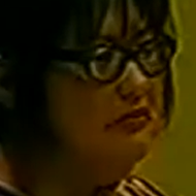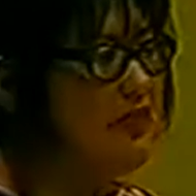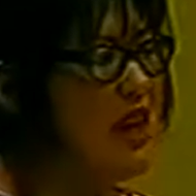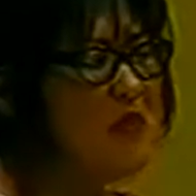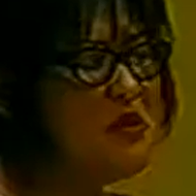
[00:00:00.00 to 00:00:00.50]

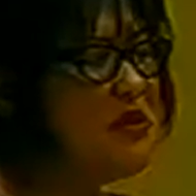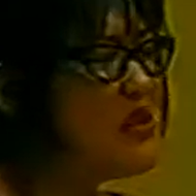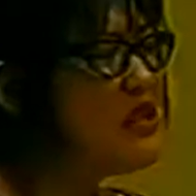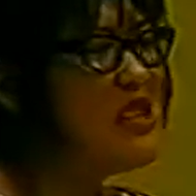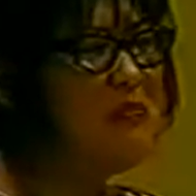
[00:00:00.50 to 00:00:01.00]
I'm
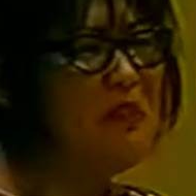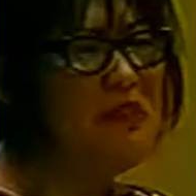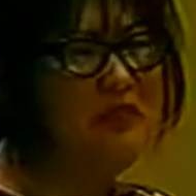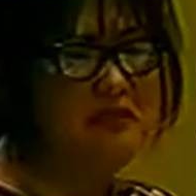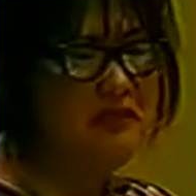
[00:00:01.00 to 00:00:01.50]
so
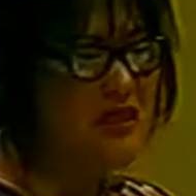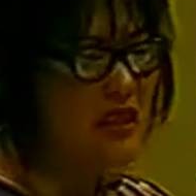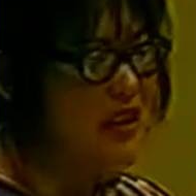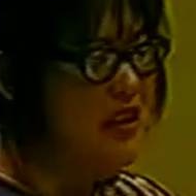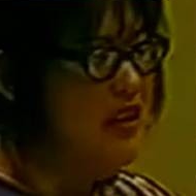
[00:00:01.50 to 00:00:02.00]
suffer.
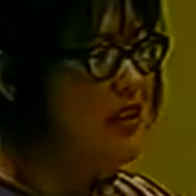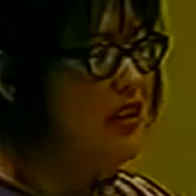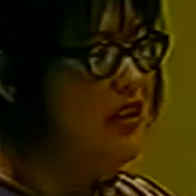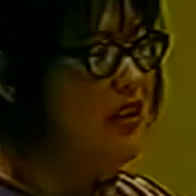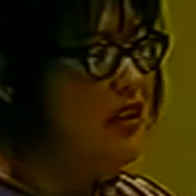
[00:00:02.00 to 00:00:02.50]

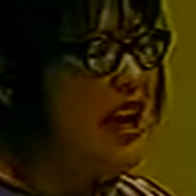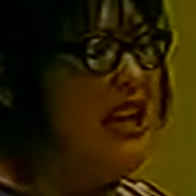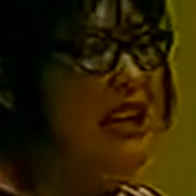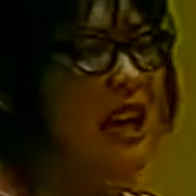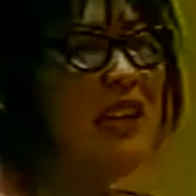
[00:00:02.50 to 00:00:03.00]
I
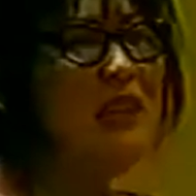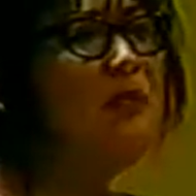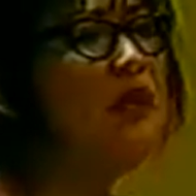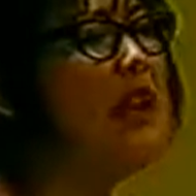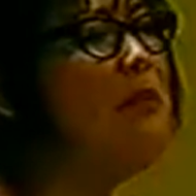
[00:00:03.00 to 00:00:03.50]

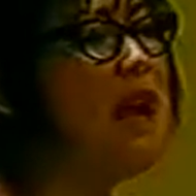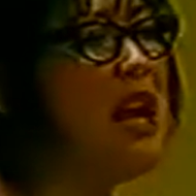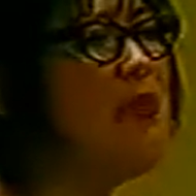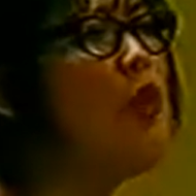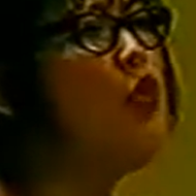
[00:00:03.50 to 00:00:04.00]
cannot believe I
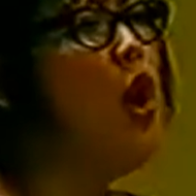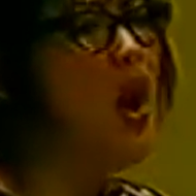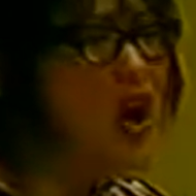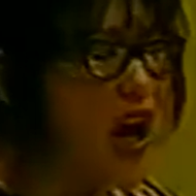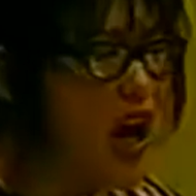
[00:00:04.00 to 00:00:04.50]
have
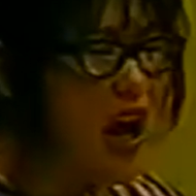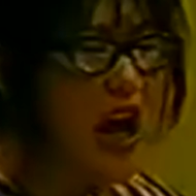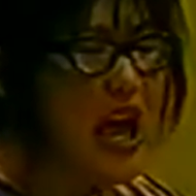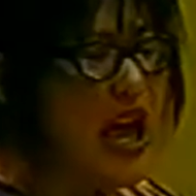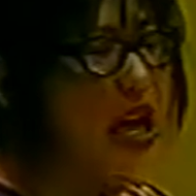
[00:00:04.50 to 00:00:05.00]
no
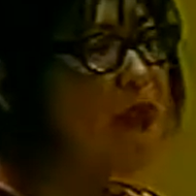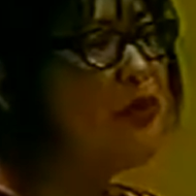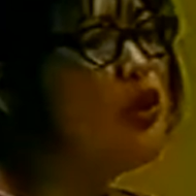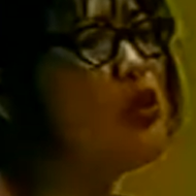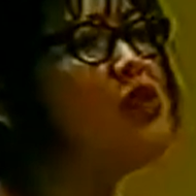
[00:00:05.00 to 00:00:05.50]
car and have
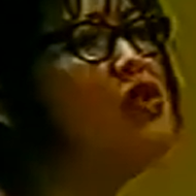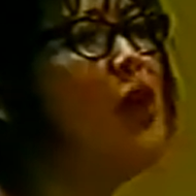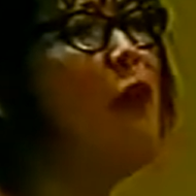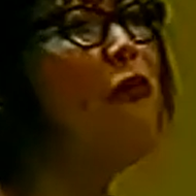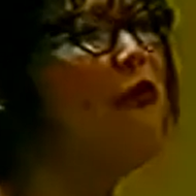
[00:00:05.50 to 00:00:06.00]
to go
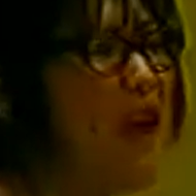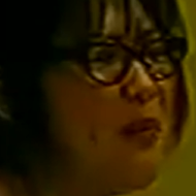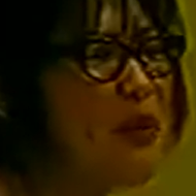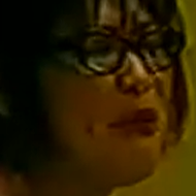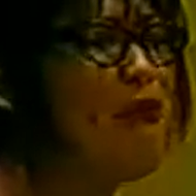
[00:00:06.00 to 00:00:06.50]
so
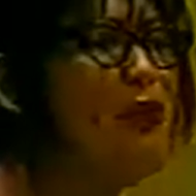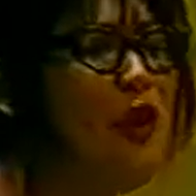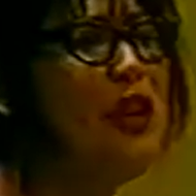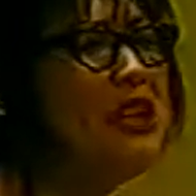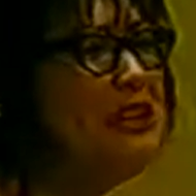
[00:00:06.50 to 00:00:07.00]
far with the
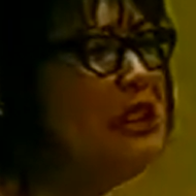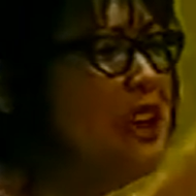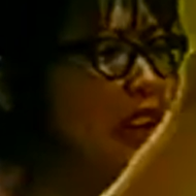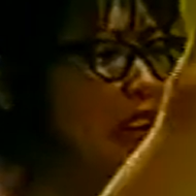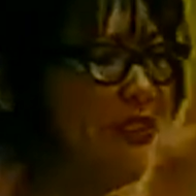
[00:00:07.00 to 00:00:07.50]
4 little
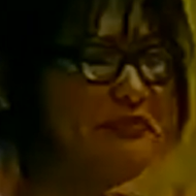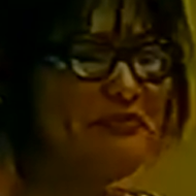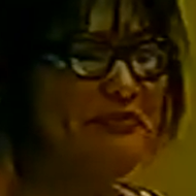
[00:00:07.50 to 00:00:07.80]
girls.